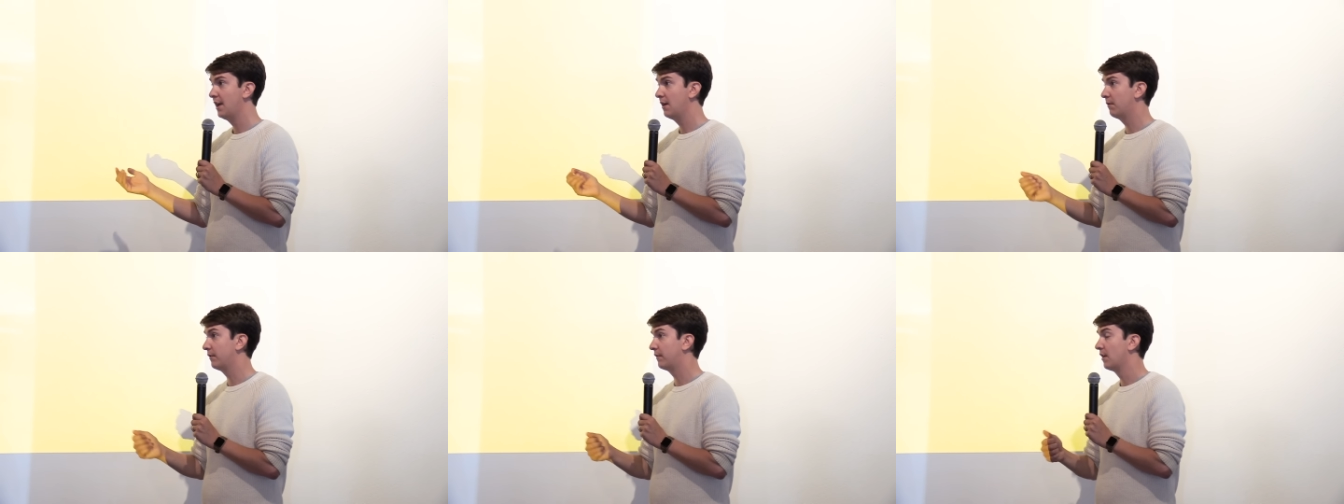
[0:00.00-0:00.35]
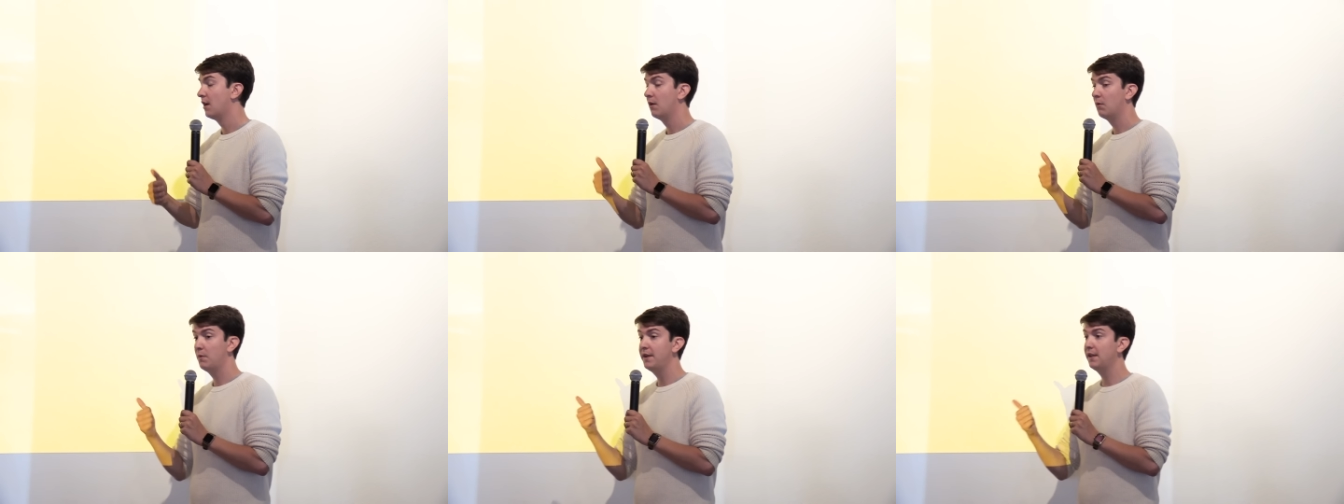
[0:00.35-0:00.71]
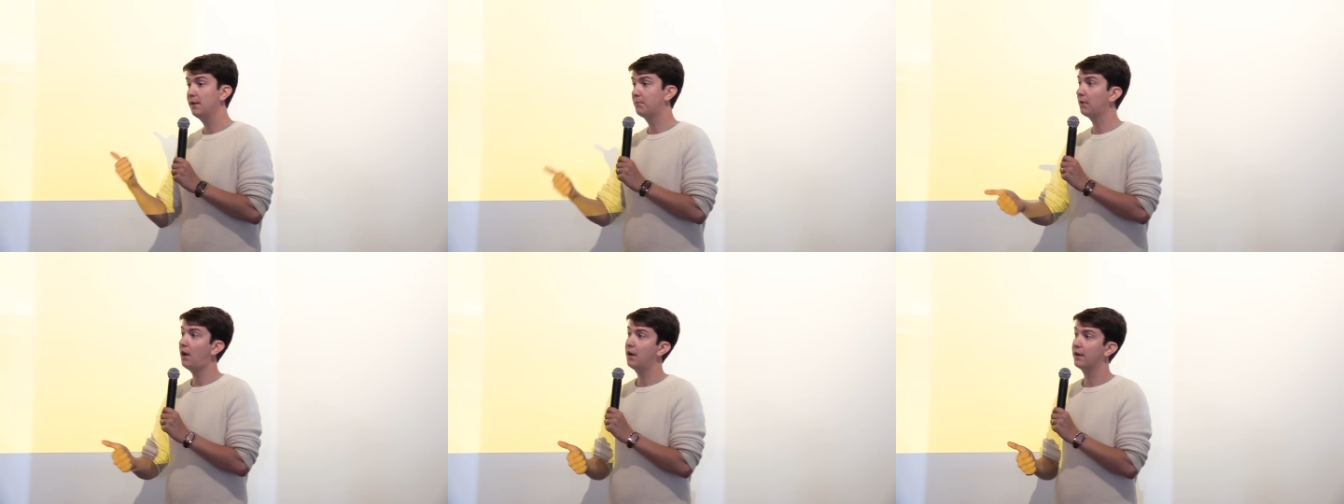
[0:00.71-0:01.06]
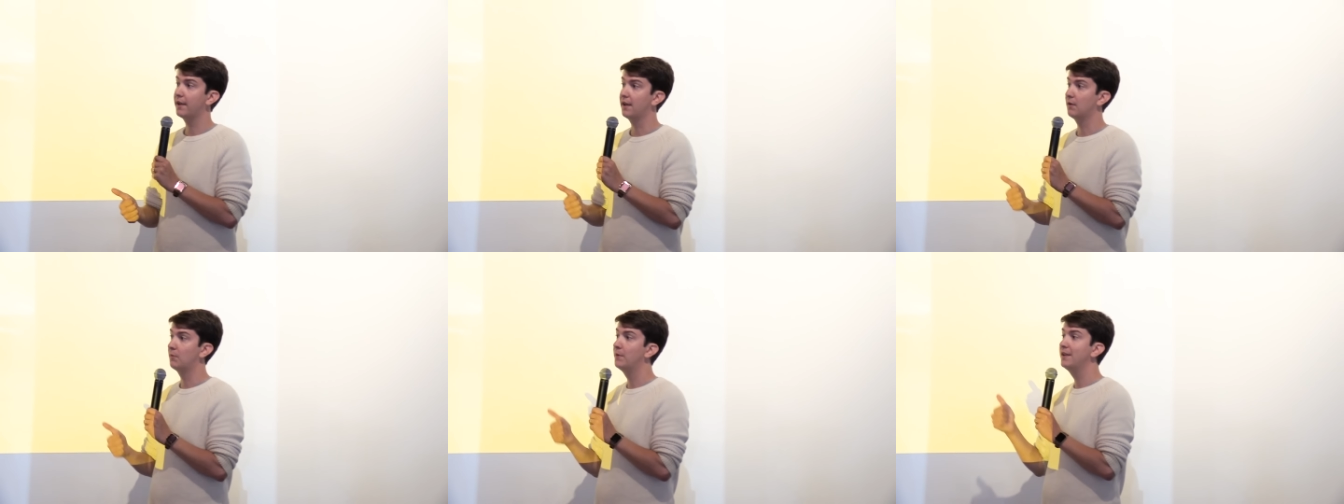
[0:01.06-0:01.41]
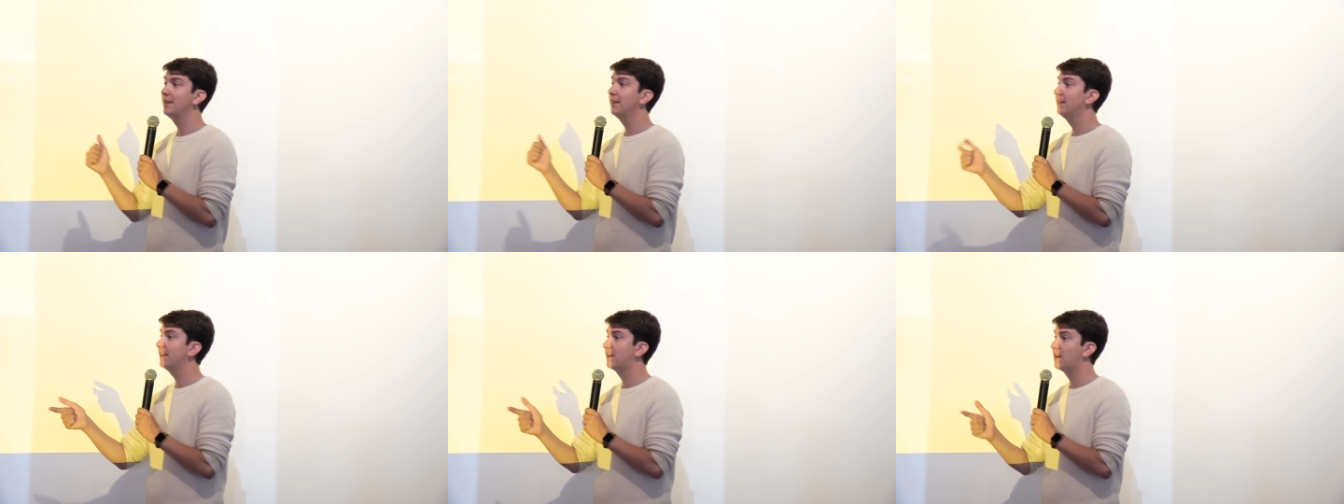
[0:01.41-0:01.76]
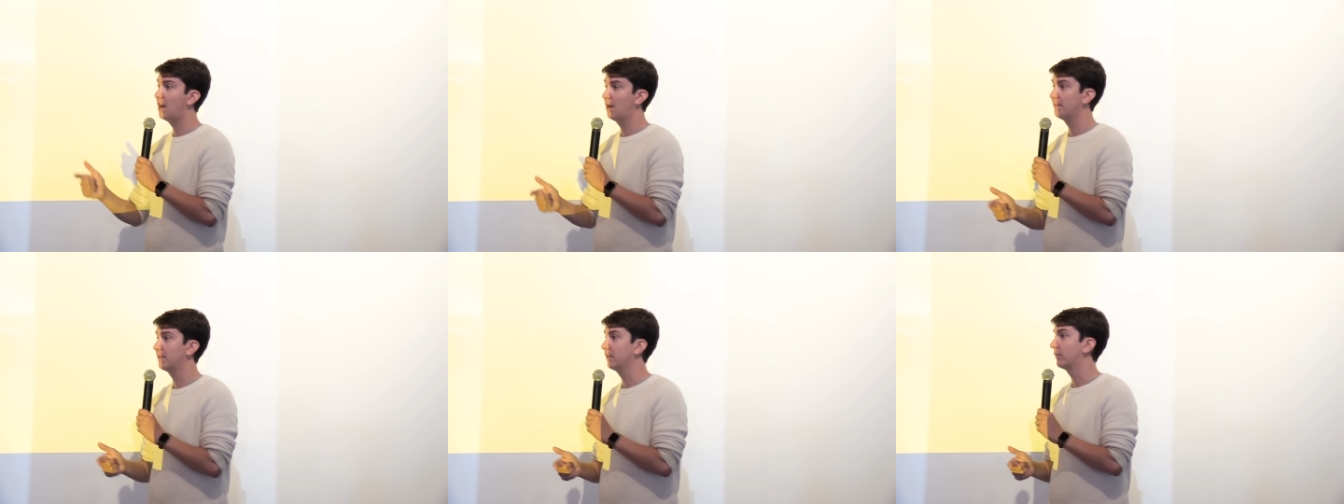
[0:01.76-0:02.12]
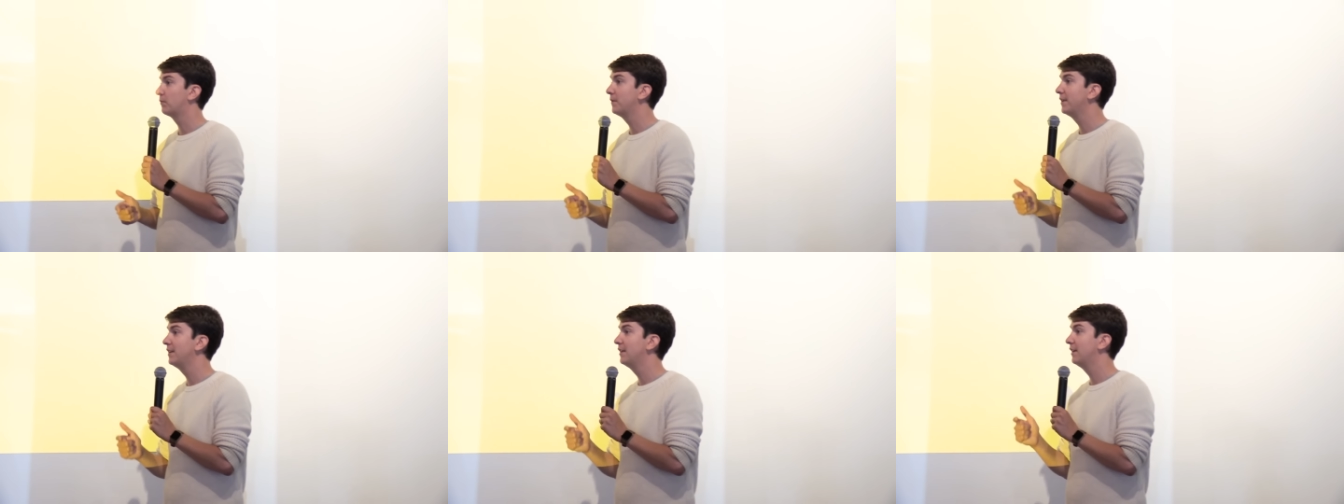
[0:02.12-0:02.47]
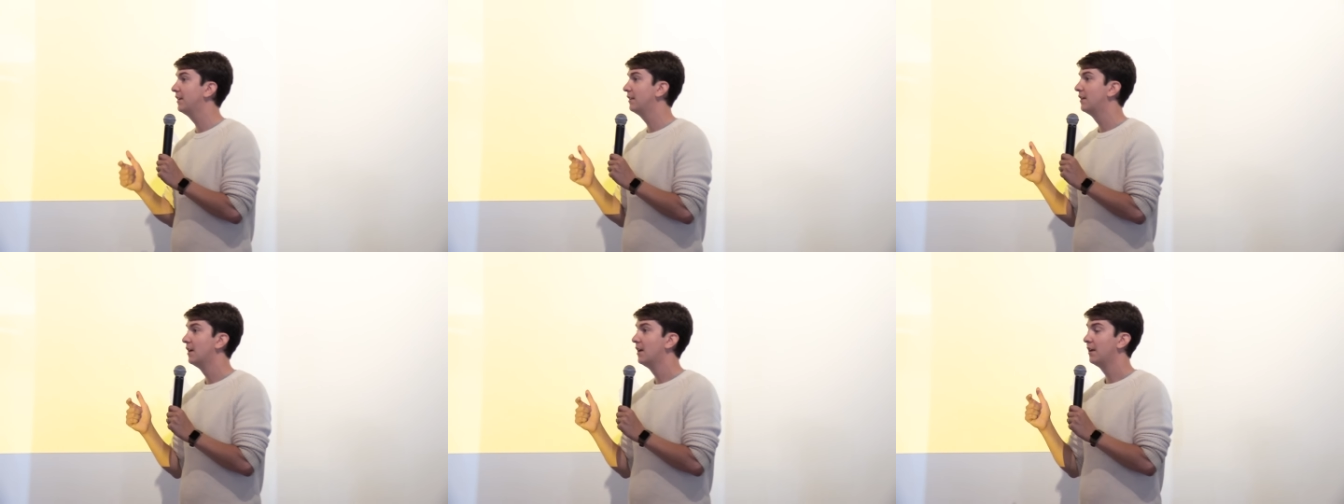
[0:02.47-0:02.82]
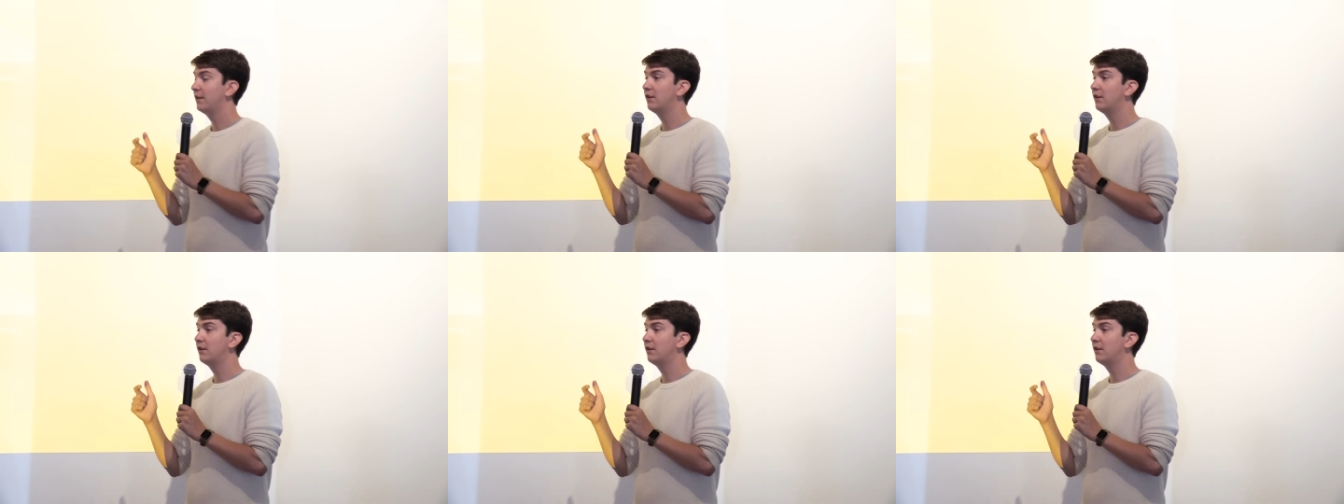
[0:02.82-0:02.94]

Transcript: It was, we need blogging, we need e-commerce, we need,